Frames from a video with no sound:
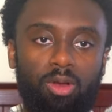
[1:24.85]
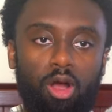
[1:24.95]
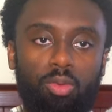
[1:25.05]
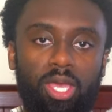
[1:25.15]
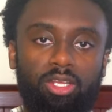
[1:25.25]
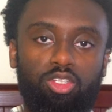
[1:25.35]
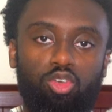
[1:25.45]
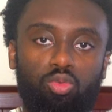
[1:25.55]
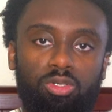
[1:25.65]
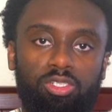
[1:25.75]
All we had to
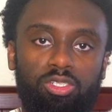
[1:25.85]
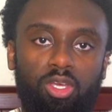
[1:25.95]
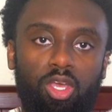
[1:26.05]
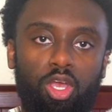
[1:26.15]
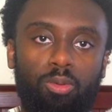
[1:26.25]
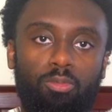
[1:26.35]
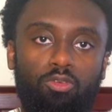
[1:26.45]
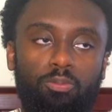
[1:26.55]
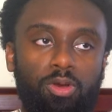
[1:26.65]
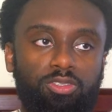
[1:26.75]
do was move
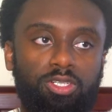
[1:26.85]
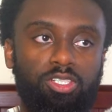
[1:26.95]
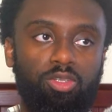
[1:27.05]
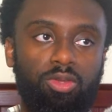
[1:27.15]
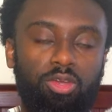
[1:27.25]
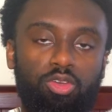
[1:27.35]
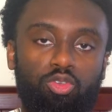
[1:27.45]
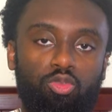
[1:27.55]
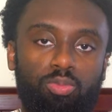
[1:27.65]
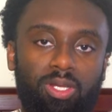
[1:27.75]
a person into their
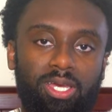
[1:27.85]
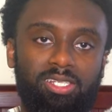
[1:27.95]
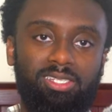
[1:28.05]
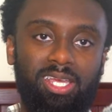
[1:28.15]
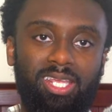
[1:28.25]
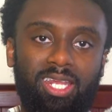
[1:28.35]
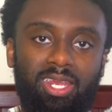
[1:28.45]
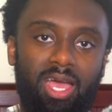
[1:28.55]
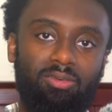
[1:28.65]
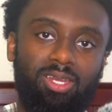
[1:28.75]
new place, and they didn't
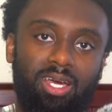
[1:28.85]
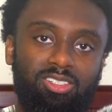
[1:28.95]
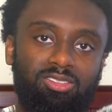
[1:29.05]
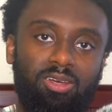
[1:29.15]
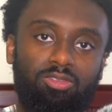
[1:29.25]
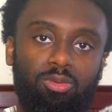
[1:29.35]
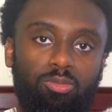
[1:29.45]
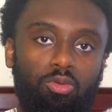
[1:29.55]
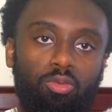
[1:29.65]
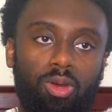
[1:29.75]
have a lot of stuff to
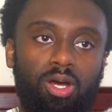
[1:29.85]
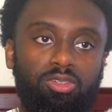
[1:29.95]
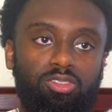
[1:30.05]
move around.